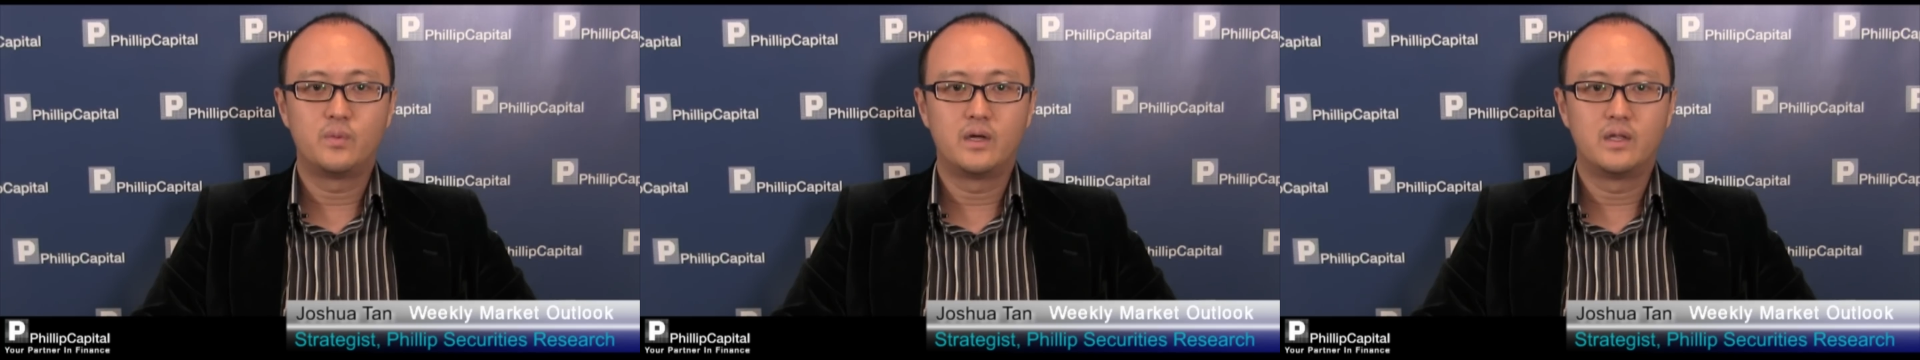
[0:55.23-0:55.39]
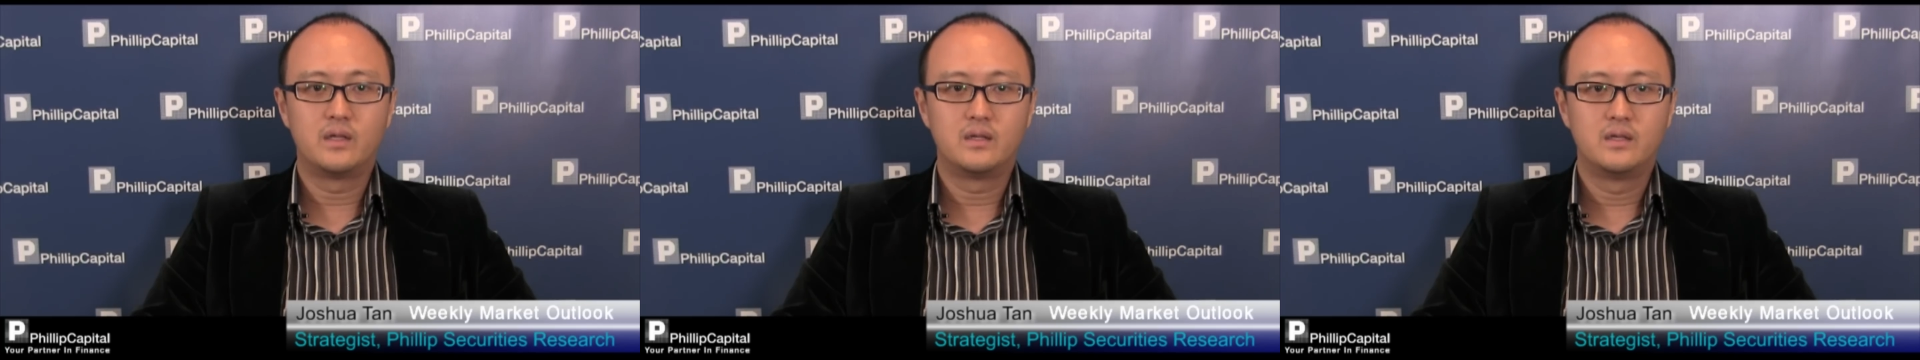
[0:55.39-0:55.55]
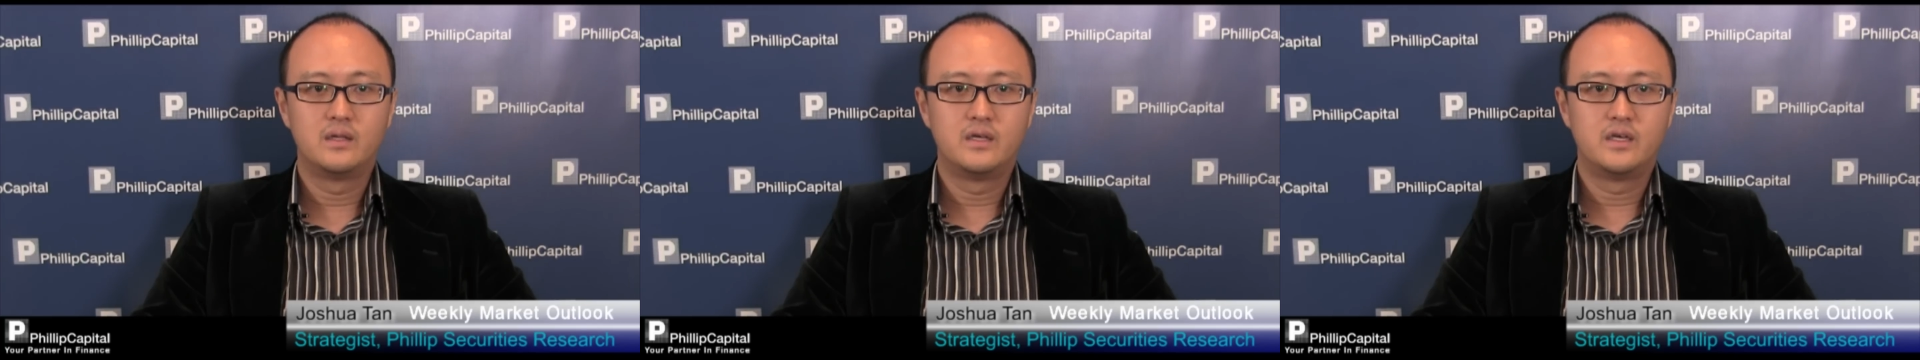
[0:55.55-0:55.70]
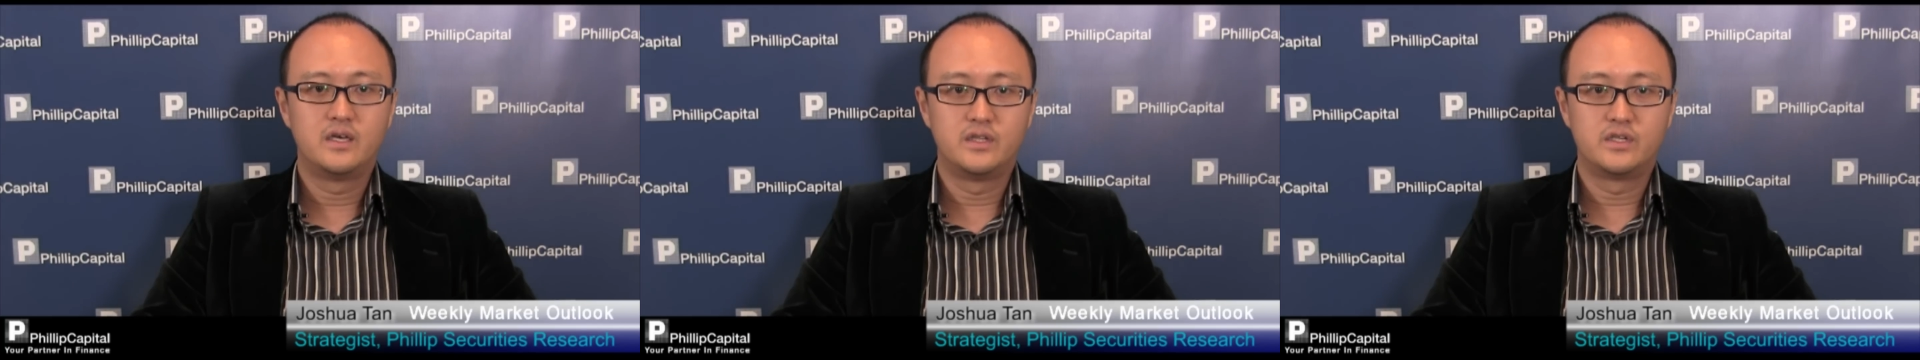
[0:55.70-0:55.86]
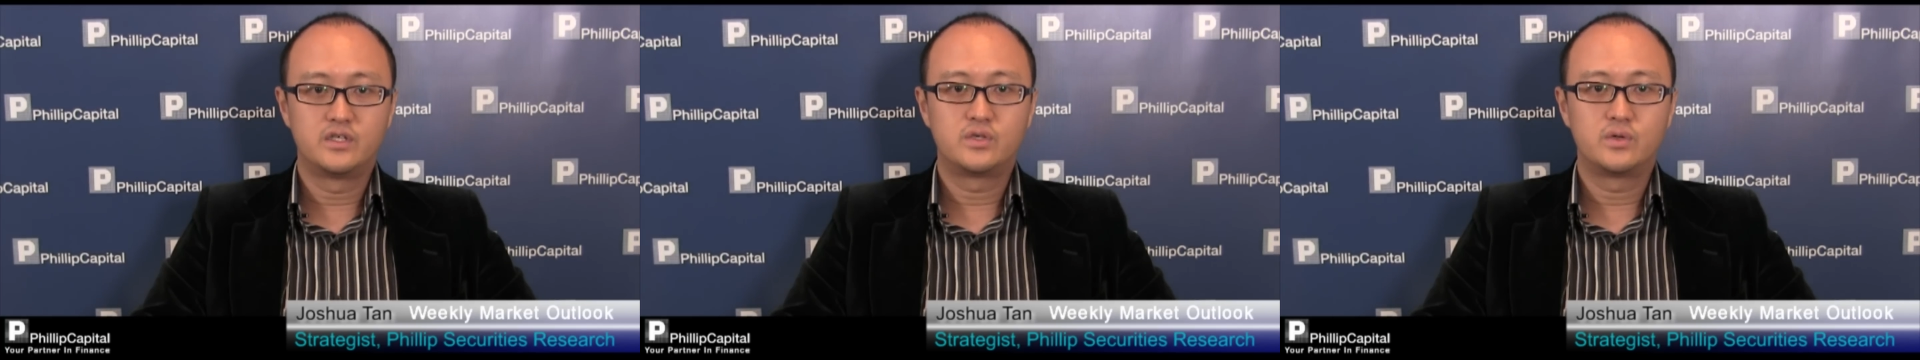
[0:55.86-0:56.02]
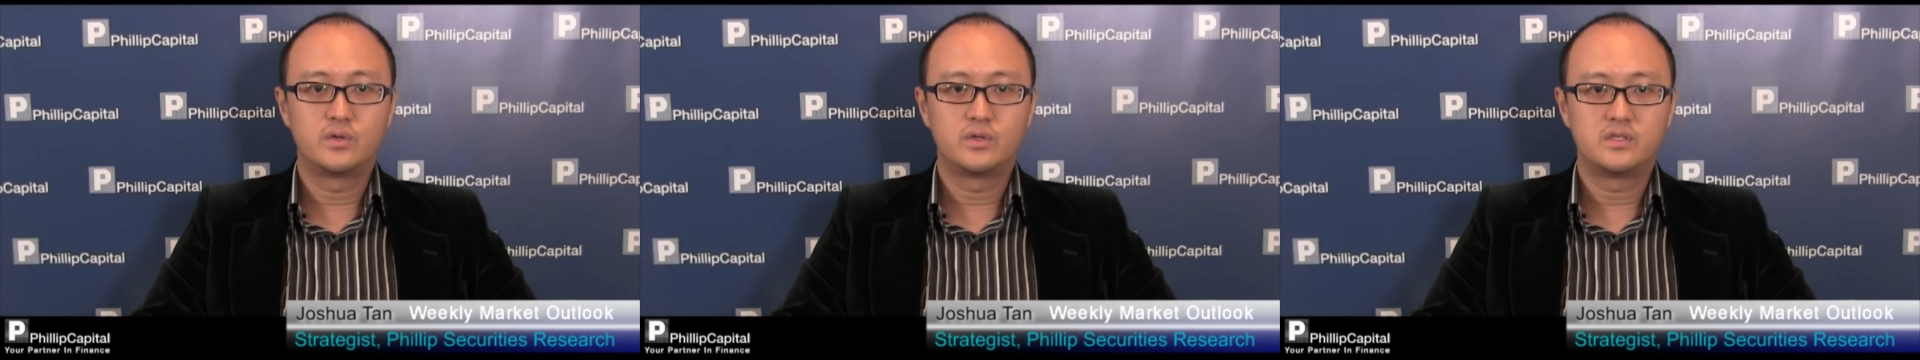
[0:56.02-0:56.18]
well in
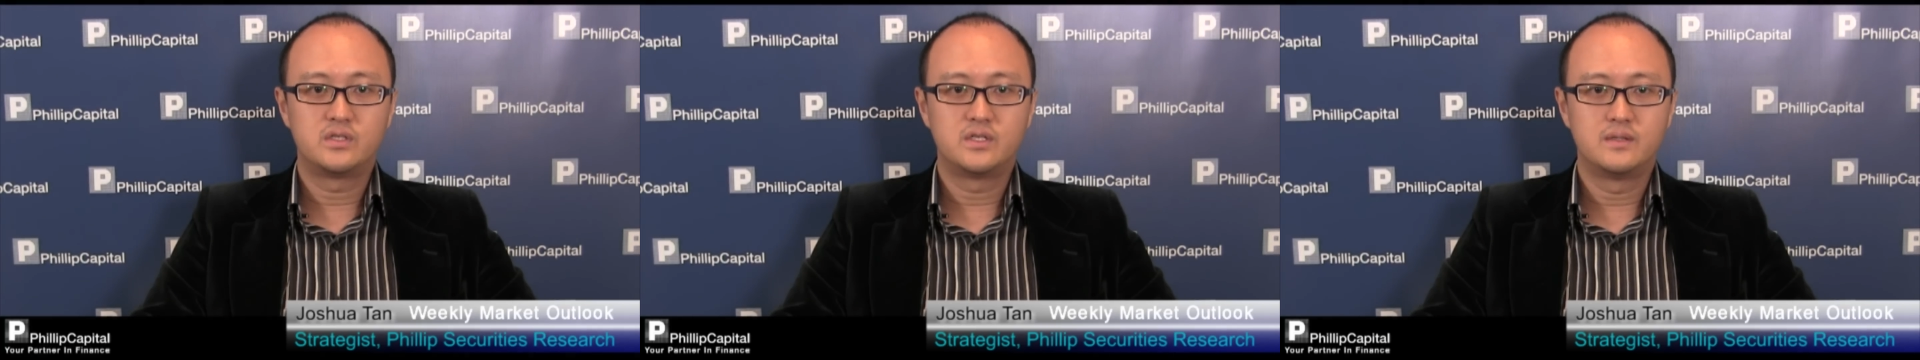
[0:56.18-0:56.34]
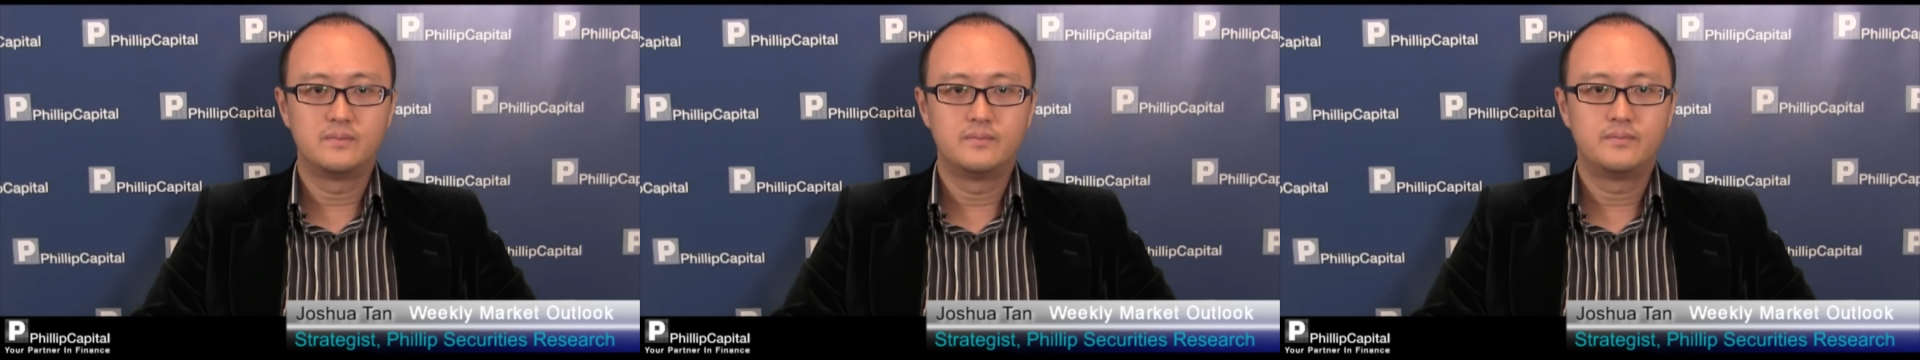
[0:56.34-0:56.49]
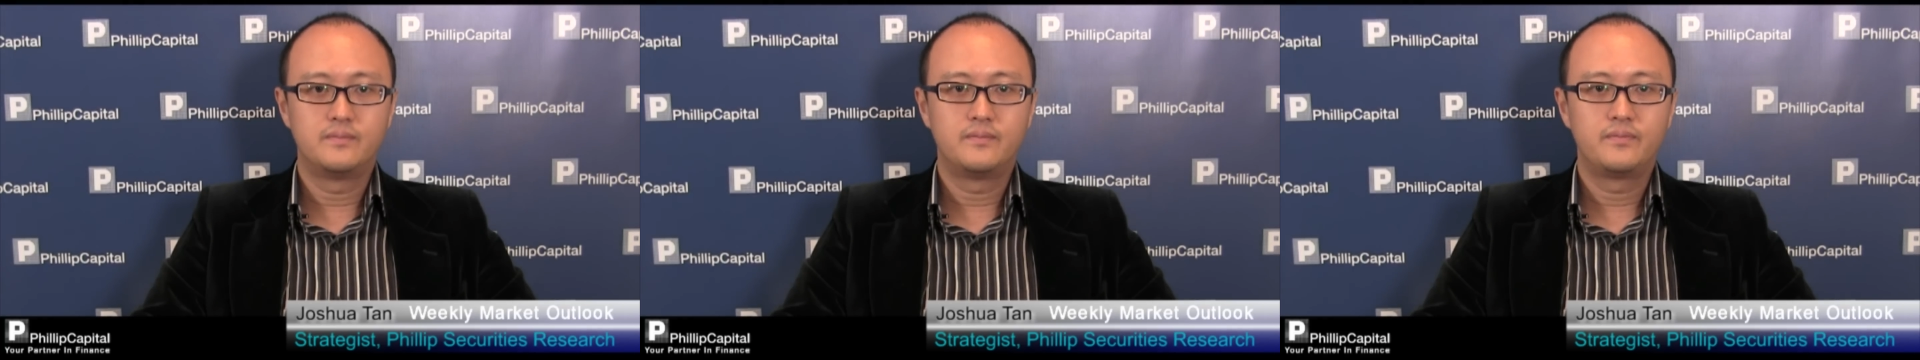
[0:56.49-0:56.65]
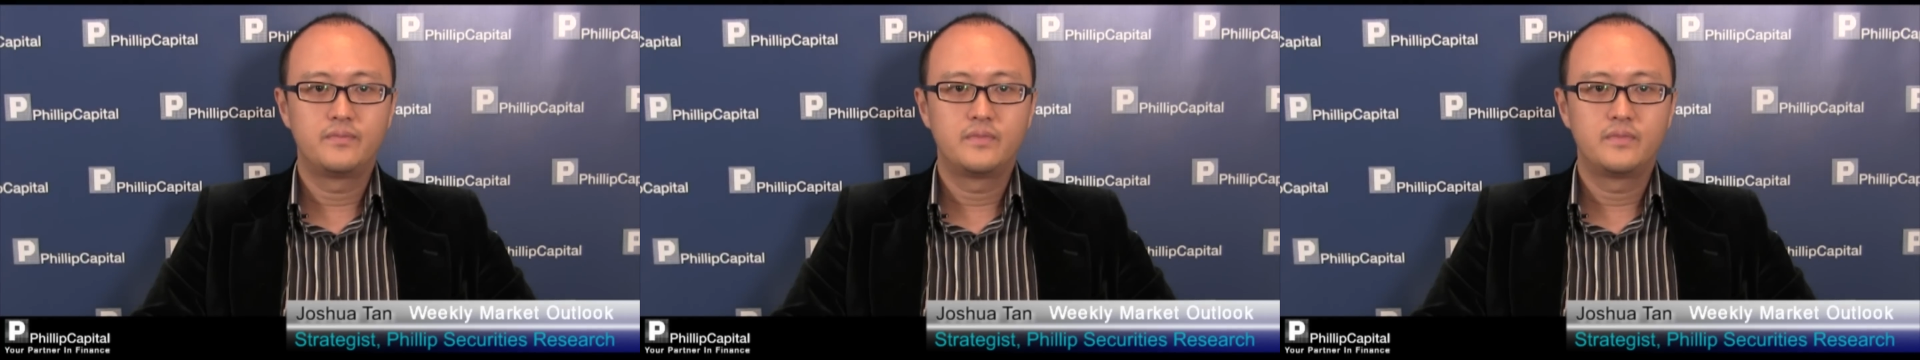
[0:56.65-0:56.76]
the short term.